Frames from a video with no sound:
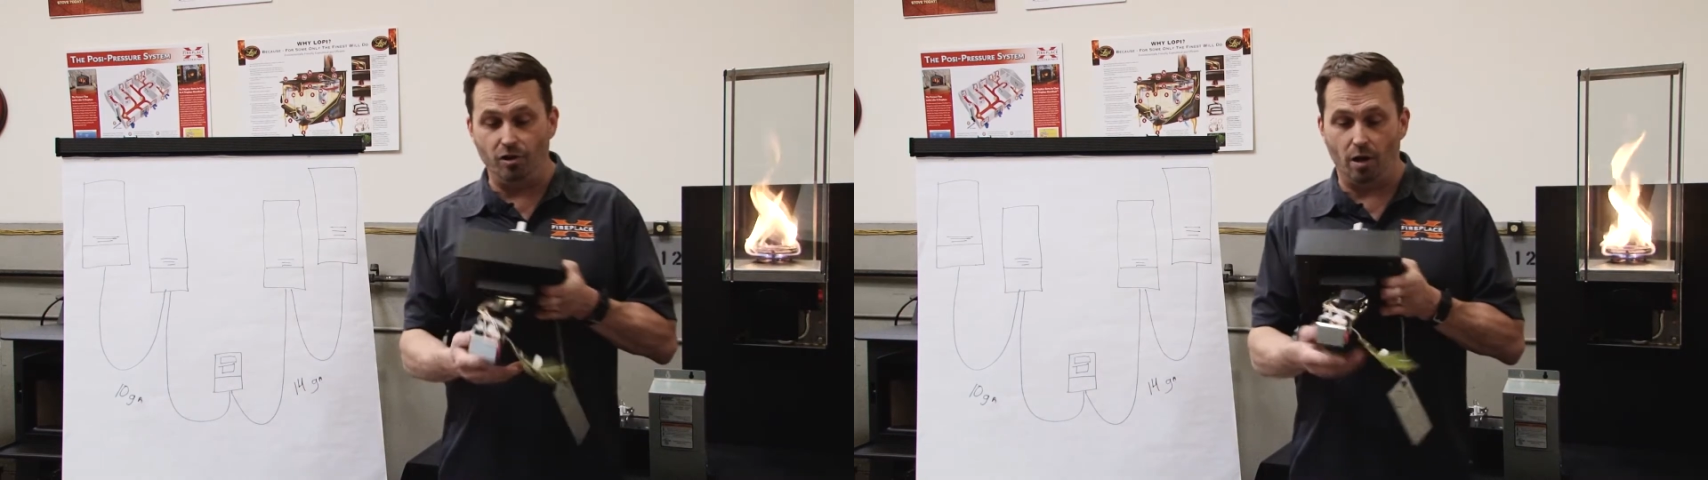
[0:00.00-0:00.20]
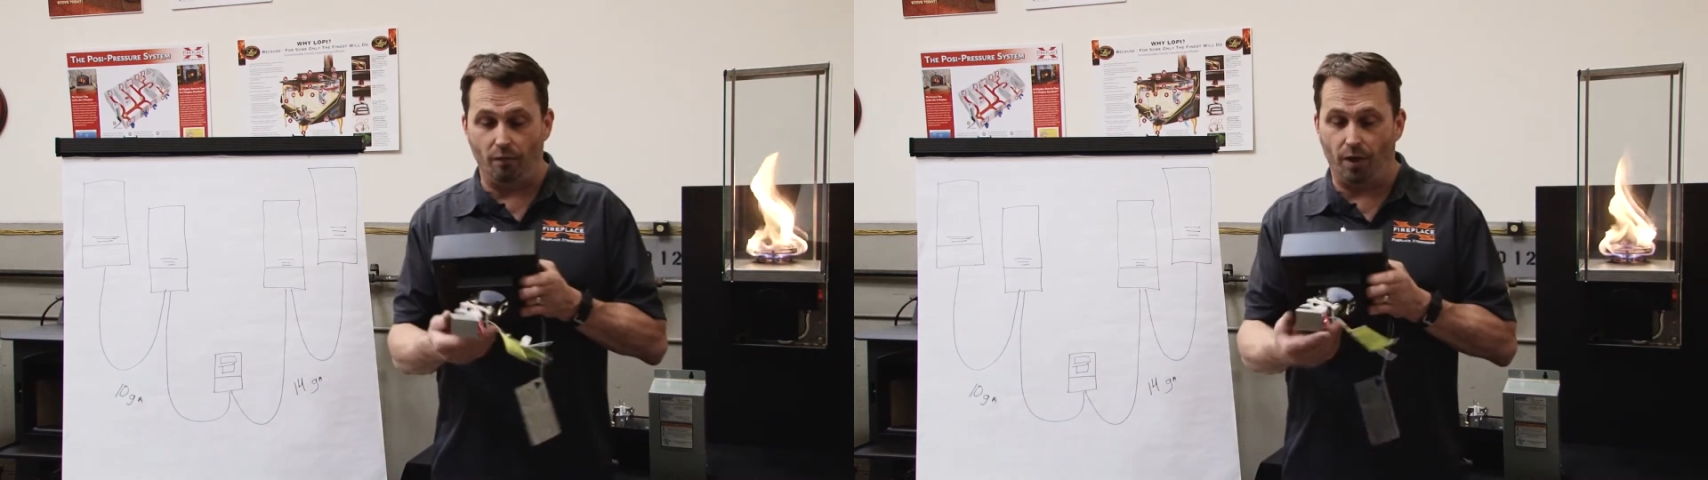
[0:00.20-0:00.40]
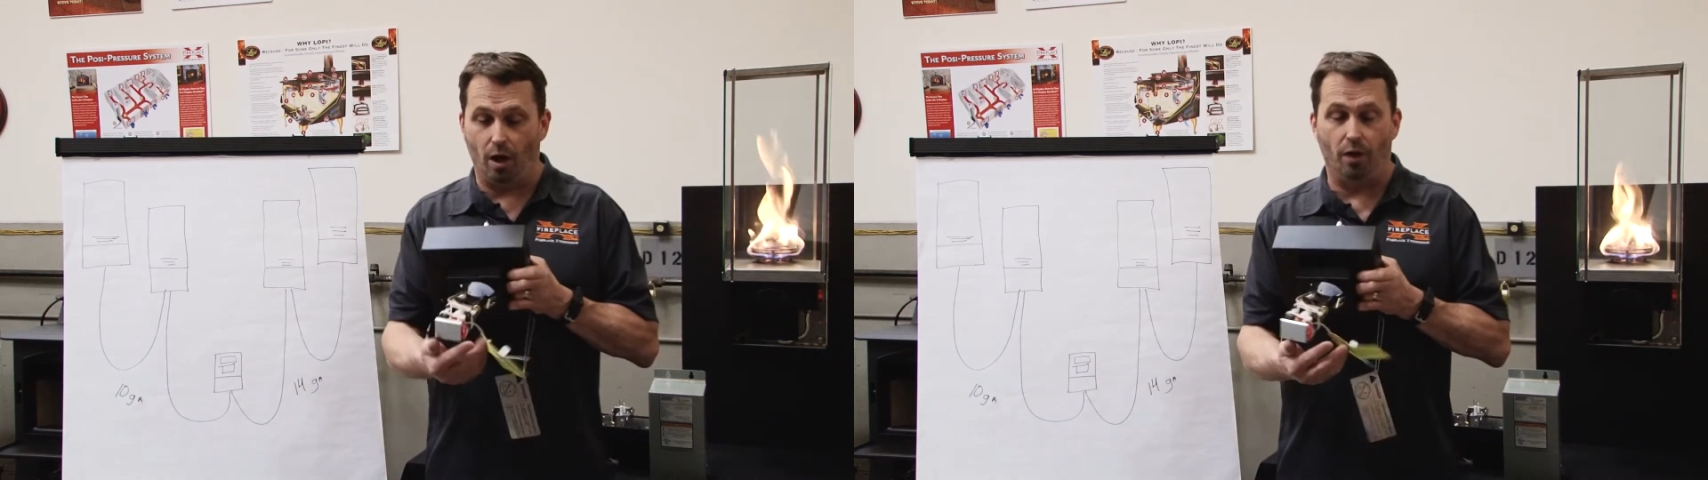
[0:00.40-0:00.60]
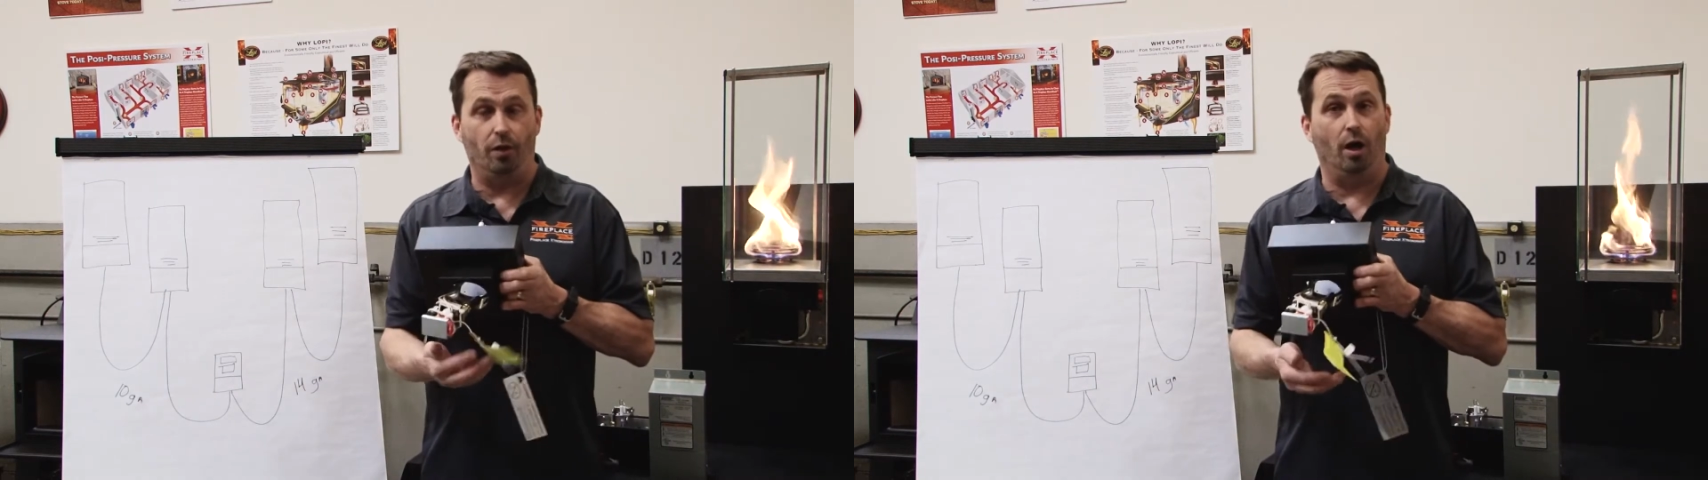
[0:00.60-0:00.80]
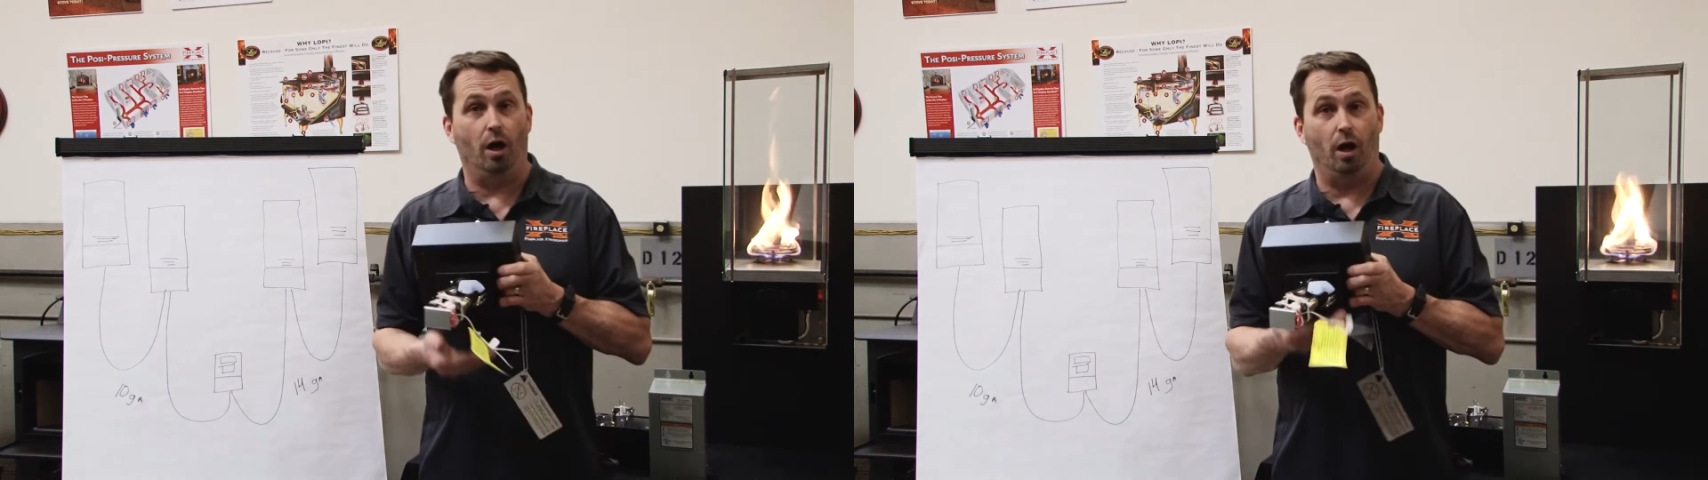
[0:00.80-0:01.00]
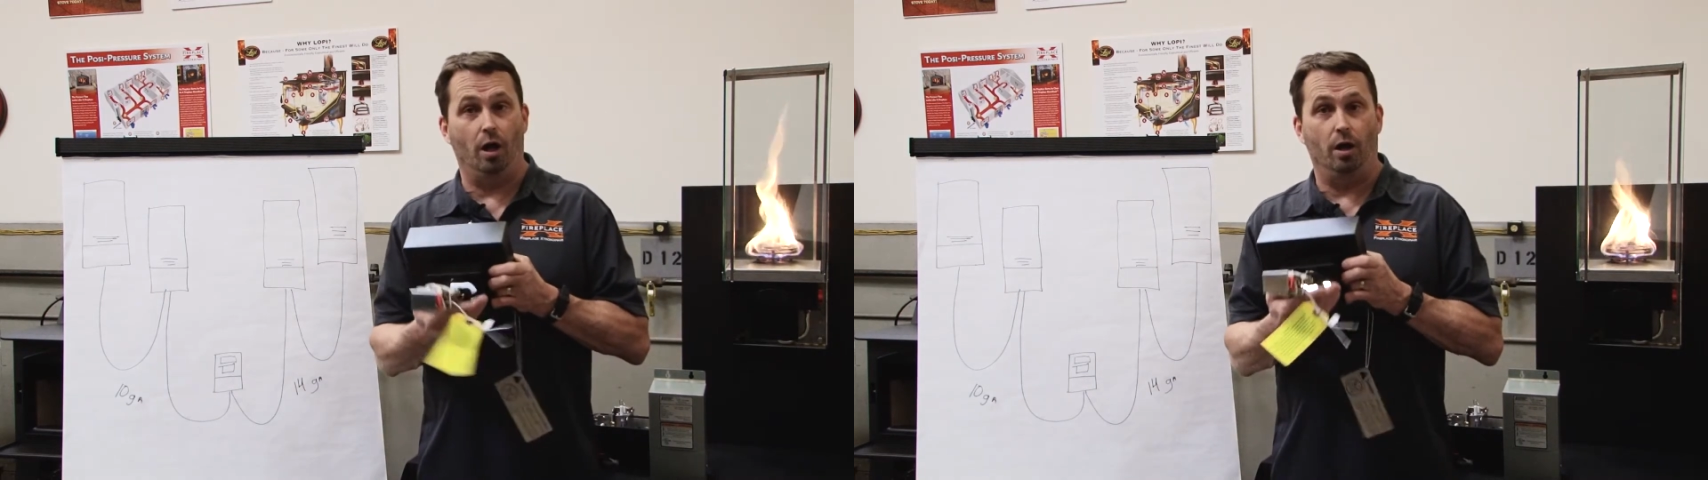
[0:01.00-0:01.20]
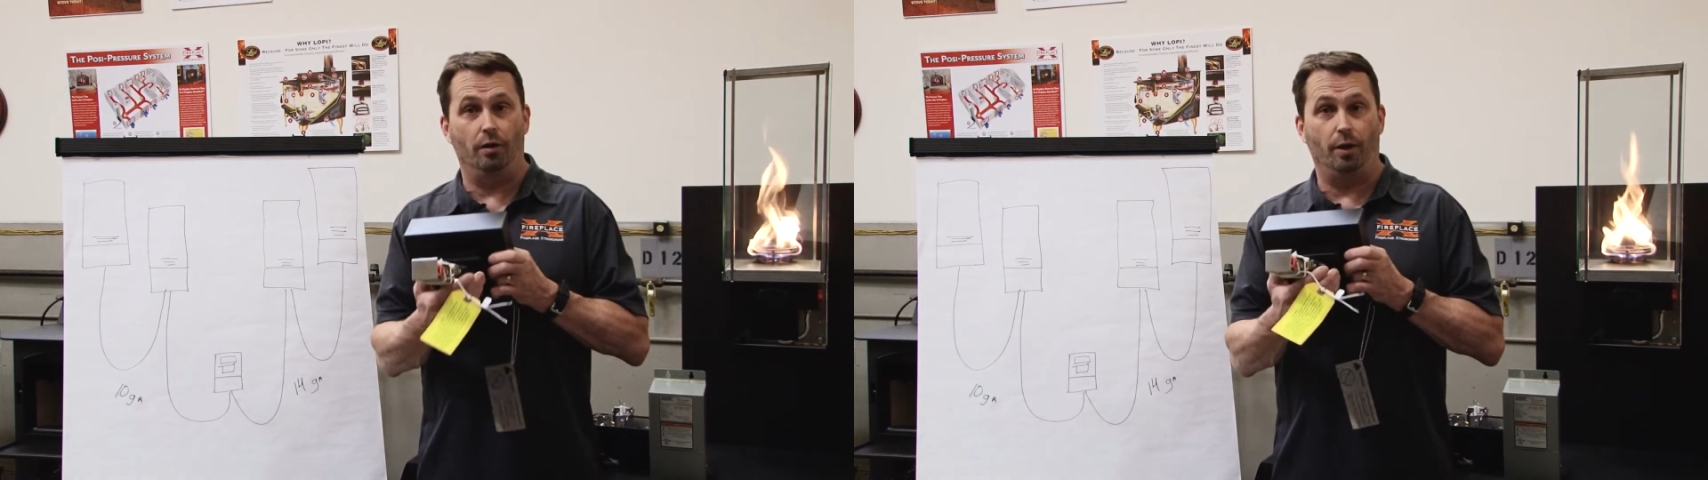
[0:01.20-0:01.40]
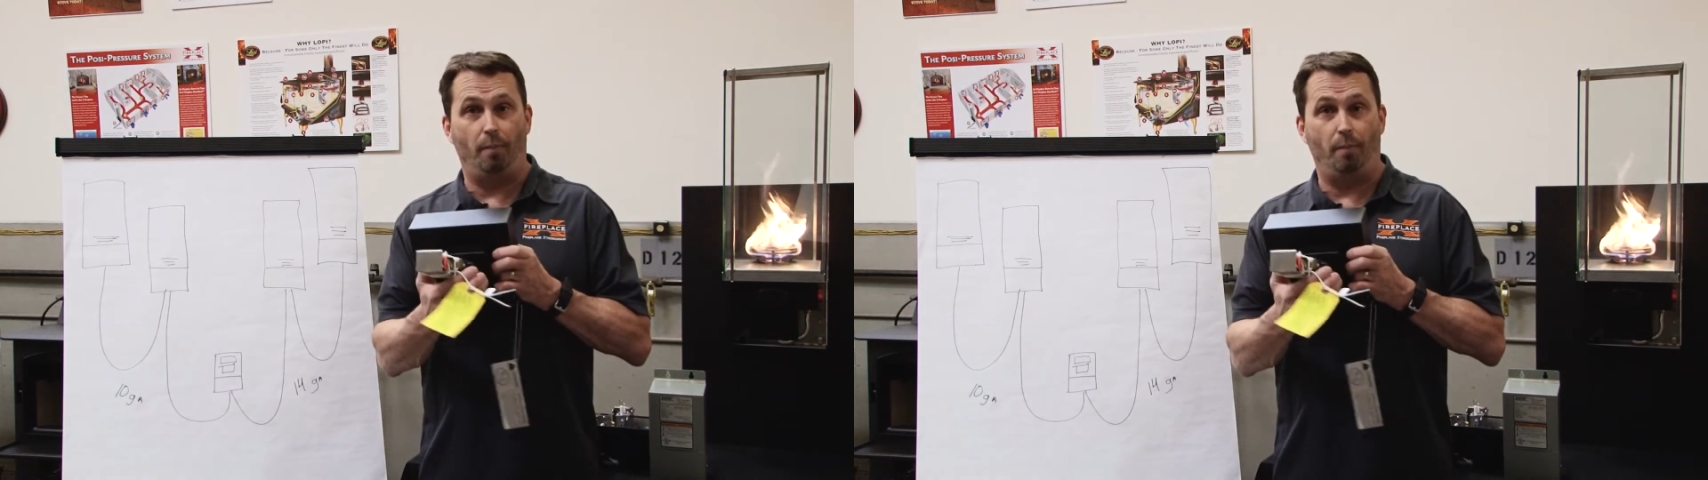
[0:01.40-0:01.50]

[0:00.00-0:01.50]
of the